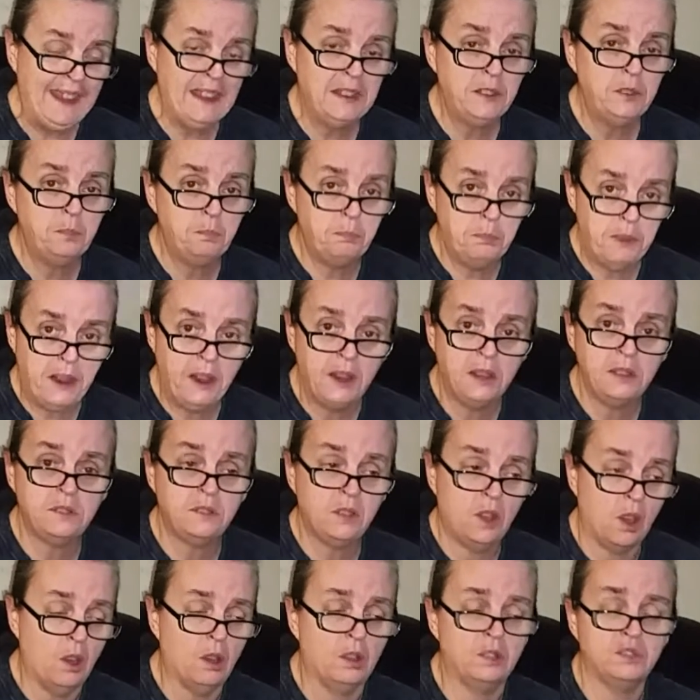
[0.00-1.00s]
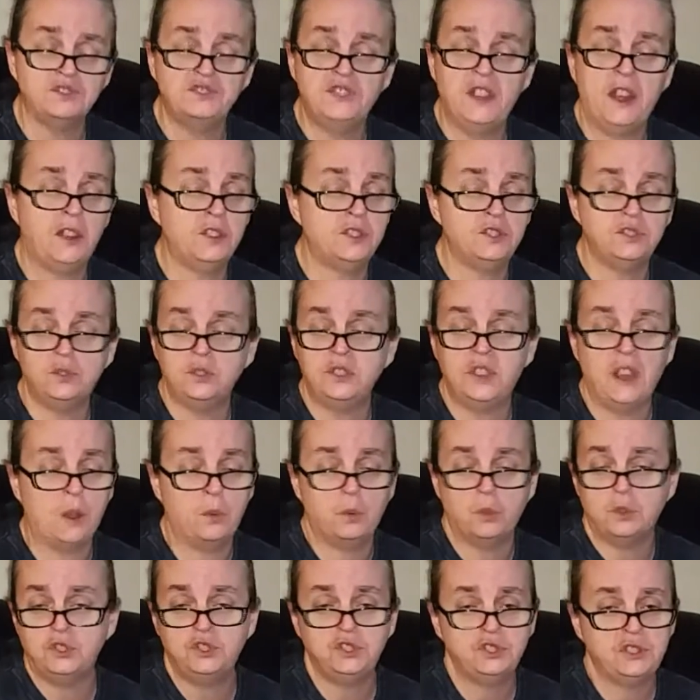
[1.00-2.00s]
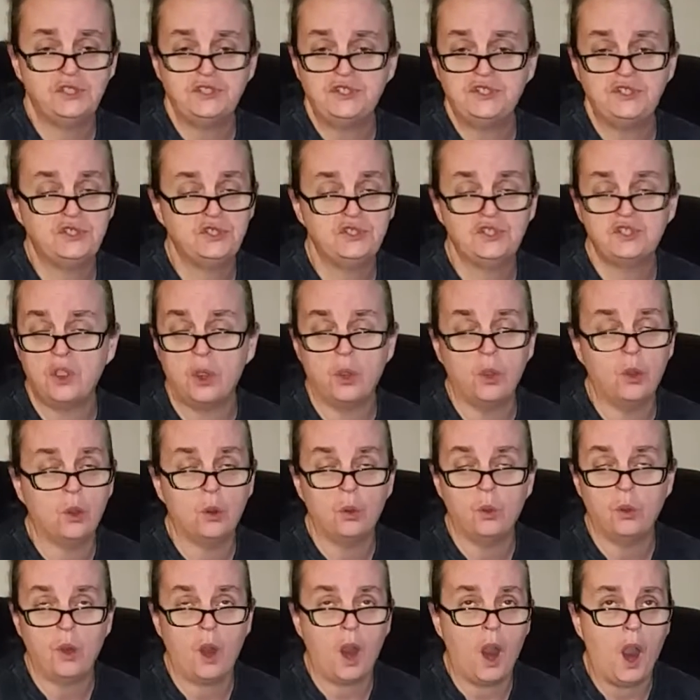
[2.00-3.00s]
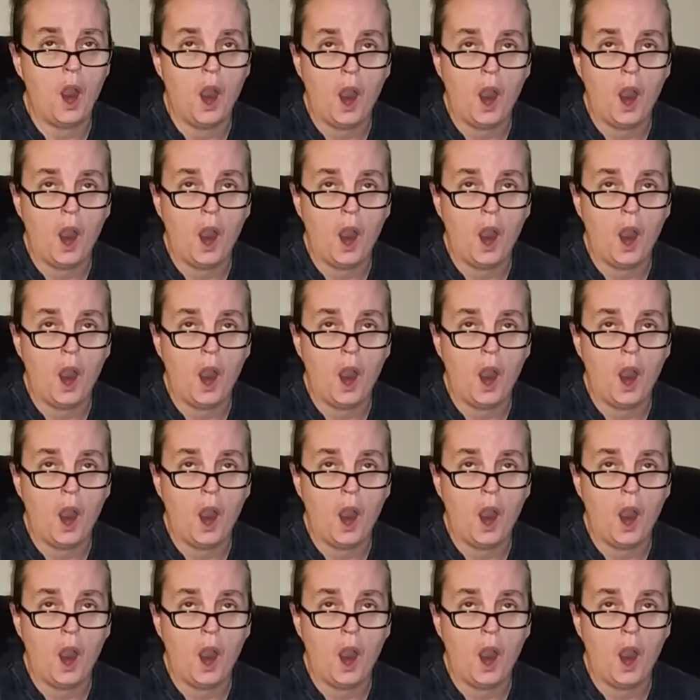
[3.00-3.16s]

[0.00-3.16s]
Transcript: handmade dolls that were just so